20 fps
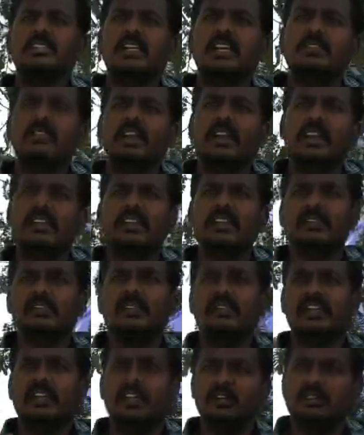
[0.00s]
gave
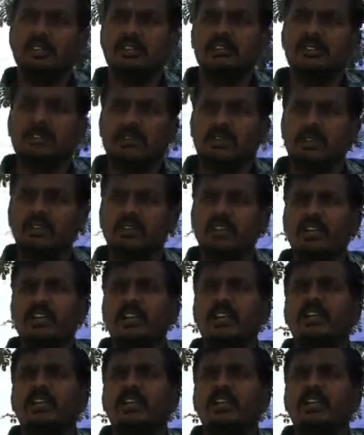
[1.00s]
18-20 also,